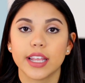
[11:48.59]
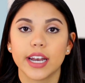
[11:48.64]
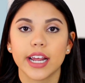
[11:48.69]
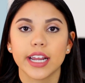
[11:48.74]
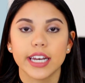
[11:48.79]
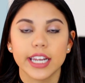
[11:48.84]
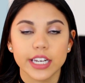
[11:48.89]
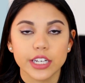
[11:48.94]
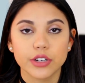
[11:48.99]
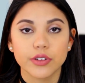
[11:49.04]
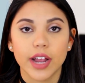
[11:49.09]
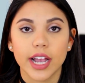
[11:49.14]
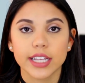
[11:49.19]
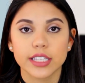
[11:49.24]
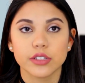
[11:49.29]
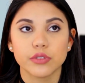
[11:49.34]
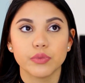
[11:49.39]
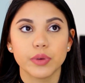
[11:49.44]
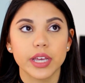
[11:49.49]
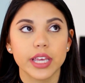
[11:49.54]
that I'd
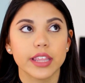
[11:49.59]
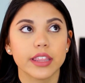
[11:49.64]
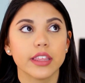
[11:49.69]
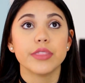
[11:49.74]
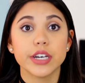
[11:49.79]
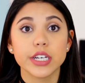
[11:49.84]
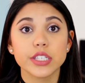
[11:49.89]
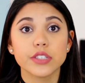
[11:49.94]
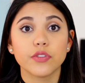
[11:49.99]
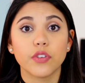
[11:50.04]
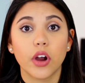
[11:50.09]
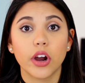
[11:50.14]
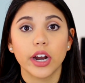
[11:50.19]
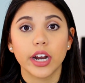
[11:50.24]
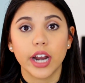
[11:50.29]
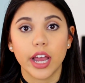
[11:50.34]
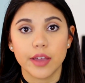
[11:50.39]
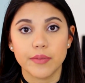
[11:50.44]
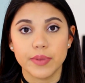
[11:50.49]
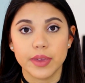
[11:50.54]
interacted with thus far
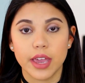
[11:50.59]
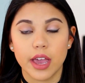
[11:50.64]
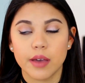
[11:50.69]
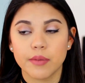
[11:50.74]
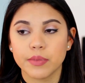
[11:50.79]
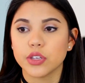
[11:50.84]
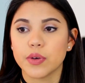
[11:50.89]
at IBM.